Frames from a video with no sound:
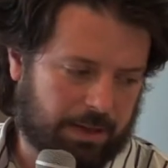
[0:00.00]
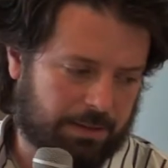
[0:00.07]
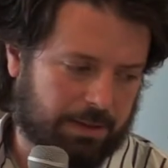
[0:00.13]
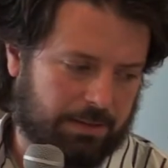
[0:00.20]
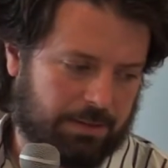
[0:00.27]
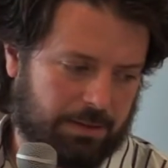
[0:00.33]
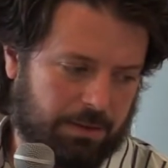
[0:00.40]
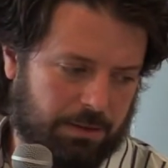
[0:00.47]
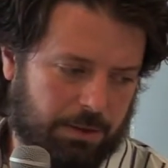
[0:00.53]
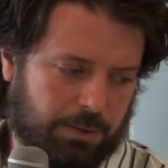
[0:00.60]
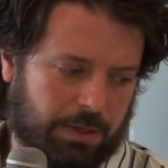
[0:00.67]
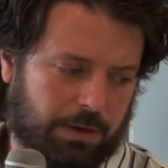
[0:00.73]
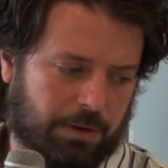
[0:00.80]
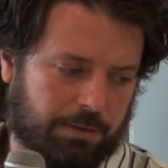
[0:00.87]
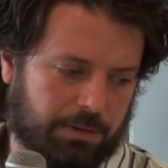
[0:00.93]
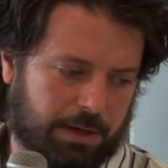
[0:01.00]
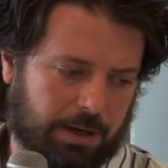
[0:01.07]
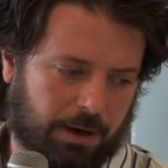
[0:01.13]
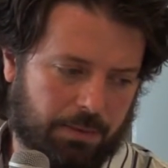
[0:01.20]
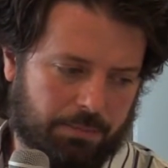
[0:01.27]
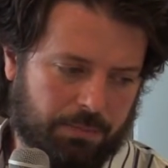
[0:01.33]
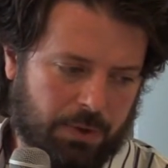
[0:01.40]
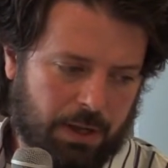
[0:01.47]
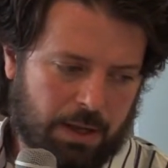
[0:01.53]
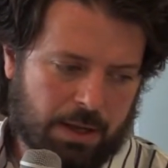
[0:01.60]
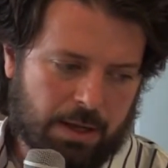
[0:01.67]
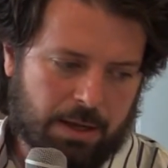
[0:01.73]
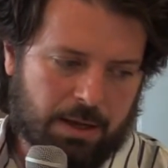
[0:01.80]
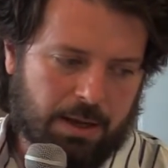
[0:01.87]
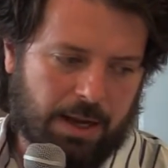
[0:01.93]
in this unit over here?
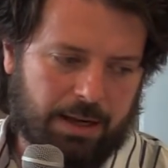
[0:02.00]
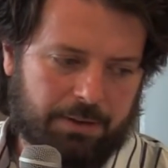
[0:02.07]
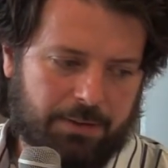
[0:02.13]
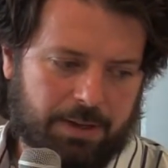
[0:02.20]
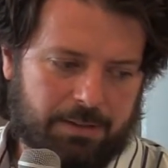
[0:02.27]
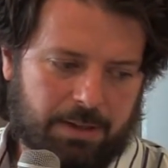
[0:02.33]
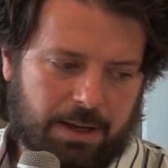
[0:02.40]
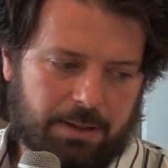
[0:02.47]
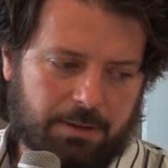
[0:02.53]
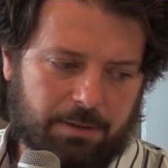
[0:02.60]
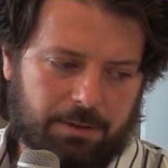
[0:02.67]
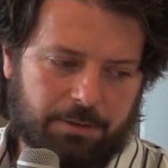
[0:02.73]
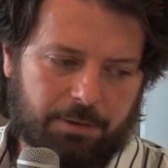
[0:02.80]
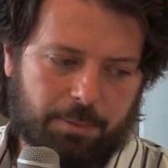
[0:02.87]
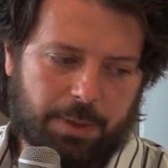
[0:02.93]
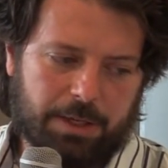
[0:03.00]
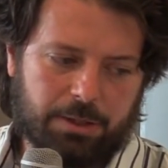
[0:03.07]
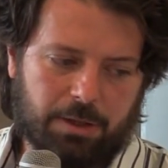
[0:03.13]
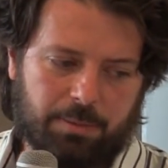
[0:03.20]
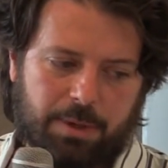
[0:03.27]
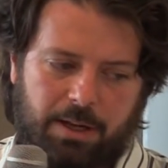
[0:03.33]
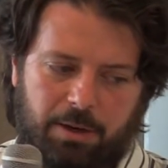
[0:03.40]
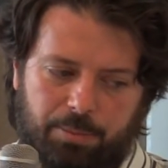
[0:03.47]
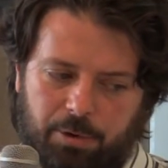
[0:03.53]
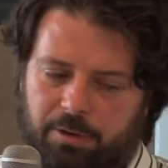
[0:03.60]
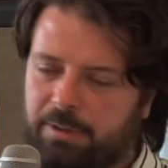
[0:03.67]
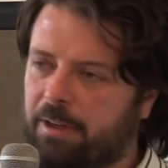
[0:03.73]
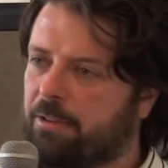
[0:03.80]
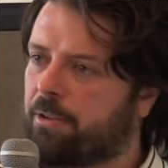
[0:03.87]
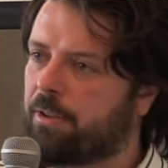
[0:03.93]
And if I say there's information about a
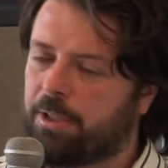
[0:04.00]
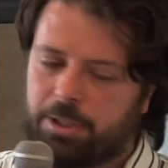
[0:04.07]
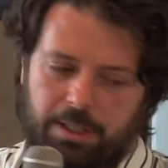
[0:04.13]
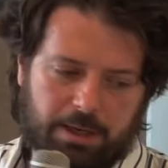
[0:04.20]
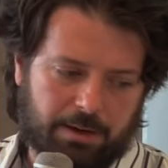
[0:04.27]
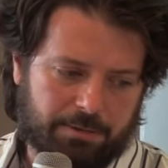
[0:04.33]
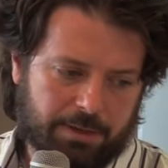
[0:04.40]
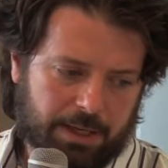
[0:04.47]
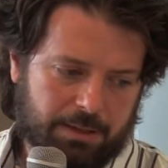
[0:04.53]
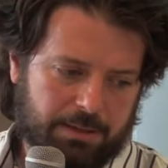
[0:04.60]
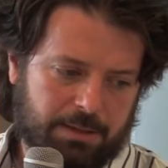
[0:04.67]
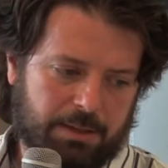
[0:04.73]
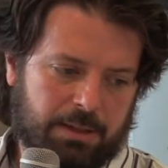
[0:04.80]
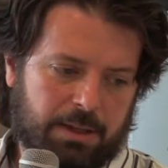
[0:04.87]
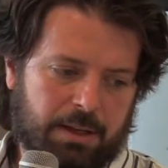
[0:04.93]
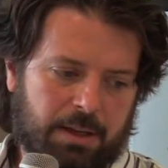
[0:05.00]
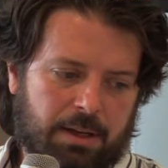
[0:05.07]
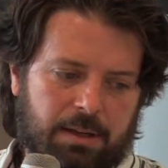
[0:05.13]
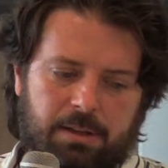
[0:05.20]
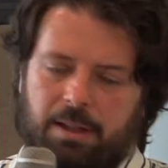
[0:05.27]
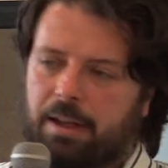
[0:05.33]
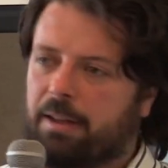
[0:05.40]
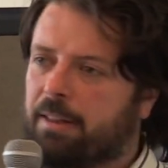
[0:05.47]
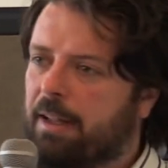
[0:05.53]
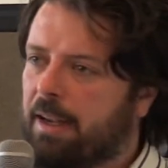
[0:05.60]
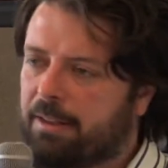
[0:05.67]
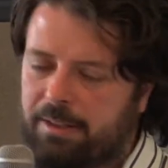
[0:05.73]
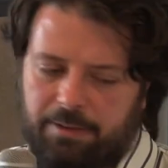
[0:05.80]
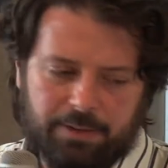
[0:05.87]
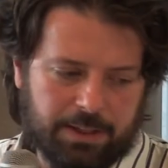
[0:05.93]
protester-initiated event, like the
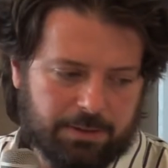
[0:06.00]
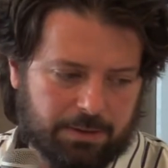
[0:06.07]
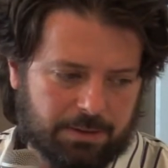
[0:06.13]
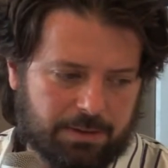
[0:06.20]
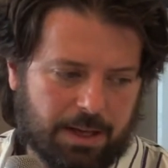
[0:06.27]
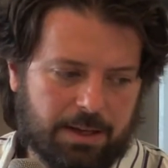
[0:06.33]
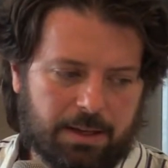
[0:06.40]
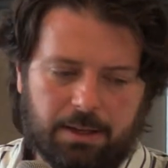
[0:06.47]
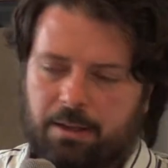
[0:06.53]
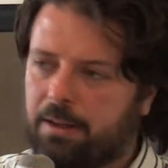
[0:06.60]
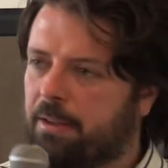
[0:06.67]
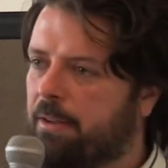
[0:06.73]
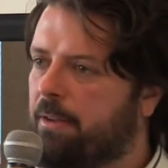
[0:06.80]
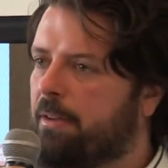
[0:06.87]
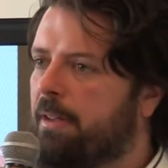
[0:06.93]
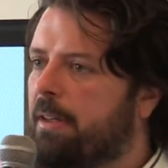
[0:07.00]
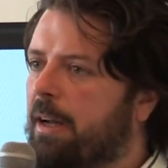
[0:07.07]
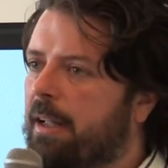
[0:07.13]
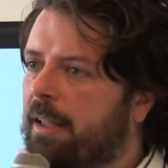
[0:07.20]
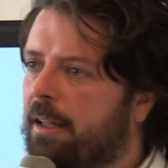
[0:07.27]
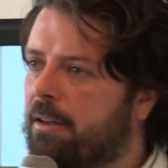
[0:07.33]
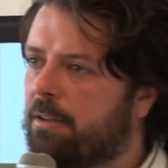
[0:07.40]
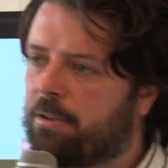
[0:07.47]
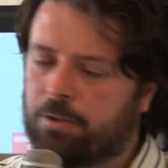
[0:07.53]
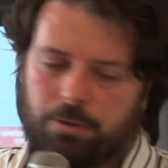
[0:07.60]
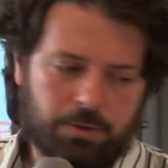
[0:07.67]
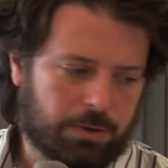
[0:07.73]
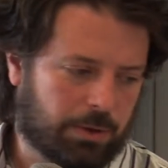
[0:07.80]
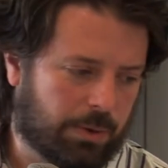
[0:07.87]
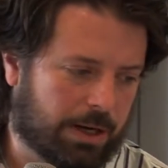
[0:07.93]
activities or setting, you see that I get 2
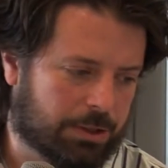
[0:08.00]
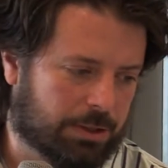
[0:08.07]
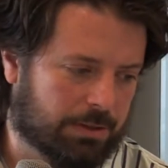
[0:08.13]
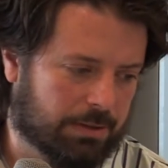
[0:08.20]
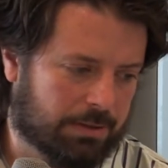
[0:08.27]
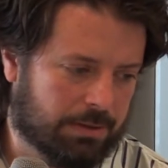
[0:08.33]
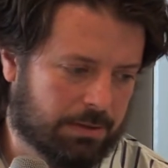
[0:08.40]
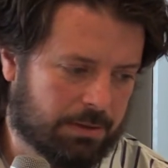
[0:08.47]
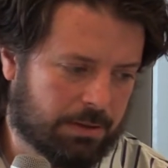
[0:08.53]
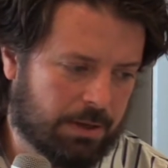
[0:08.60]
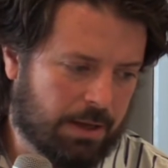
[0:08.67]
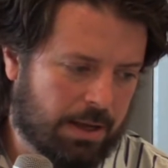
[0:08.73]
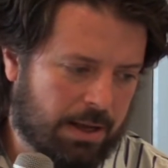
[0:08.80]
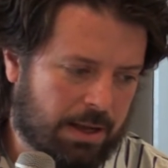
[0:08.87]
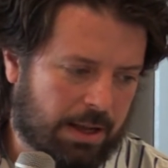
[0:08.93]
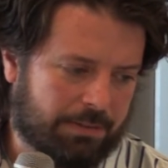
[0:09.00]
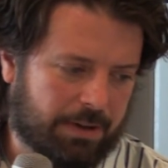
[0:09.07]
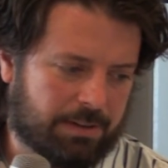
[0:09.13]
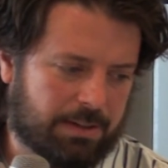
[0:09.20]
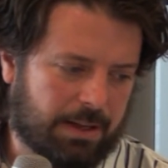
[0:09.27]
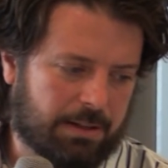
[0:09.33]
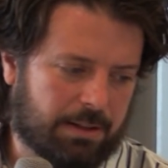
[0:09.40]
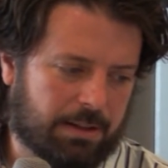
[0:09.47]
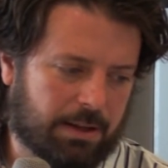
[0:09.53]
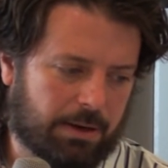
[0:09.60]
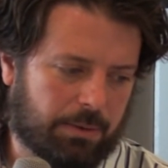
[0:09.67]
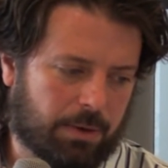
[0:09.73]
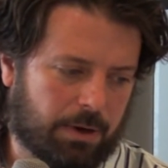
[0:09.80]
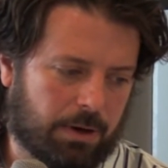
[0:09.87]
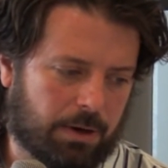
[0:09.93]
new questions. If I say that
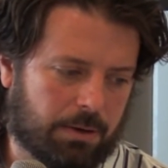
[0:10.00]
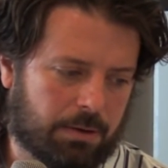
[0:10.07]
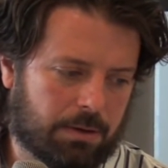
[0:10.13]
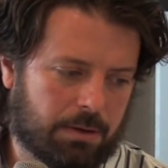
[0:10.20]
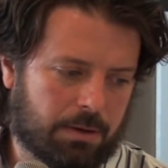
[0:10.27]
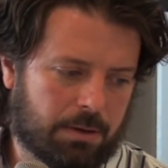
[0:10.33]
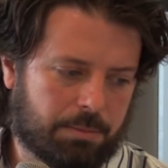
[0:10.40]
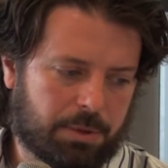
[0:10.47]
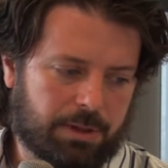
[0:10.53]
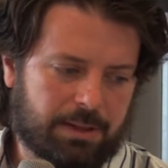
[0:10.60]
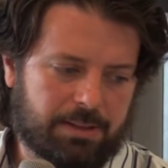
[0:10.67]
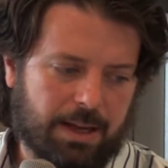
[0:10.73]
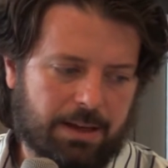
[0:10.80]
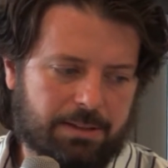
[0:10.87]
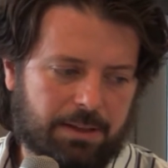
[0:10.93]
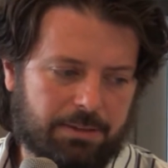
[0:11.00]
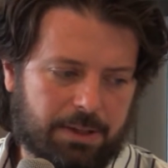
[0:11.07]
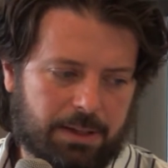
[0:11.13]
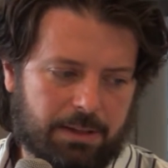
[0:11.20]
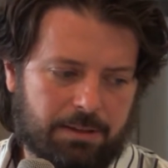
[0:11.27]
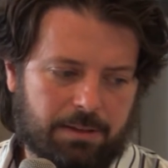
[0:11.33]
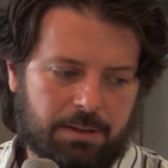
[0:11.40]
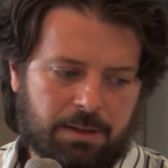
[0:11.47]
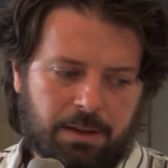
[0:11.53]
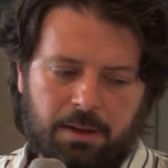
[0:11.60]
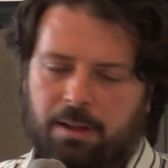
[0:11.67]
there were police activities,